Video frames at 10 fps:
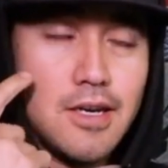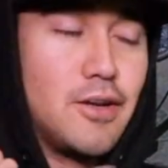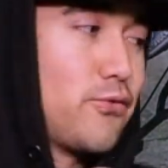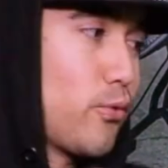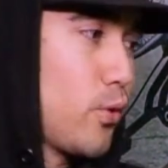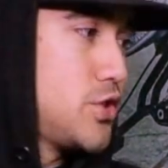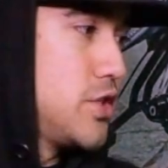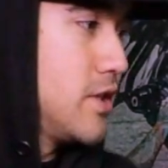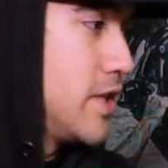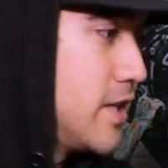
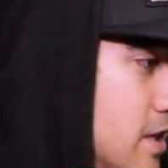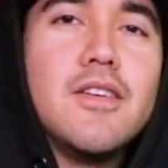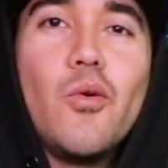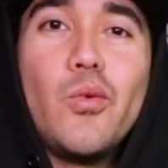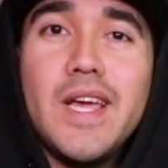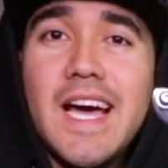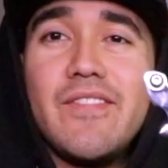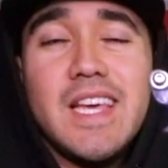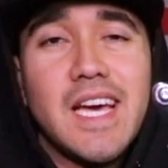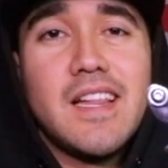Unfortunately, we
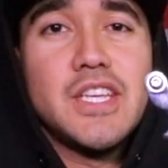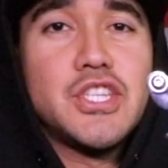have the LA